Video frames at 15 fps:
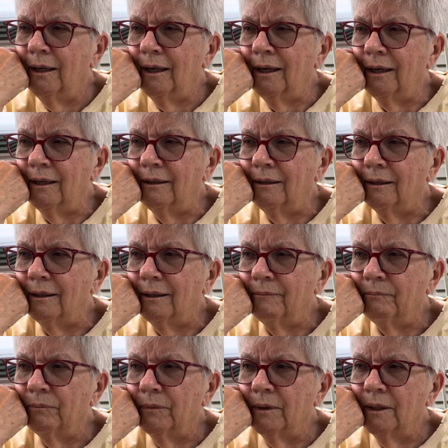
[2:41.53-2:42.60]
and. Uh,
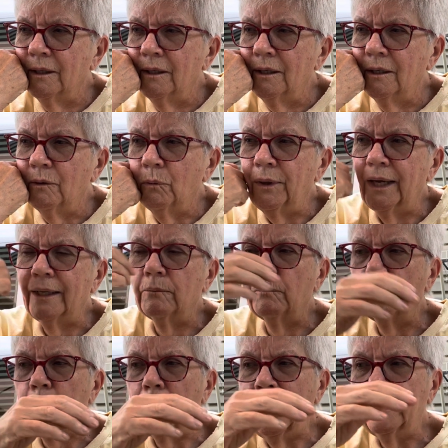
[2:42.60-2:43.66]
we had
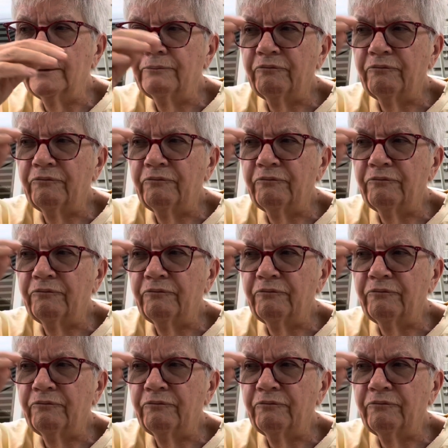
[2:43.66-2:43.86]
met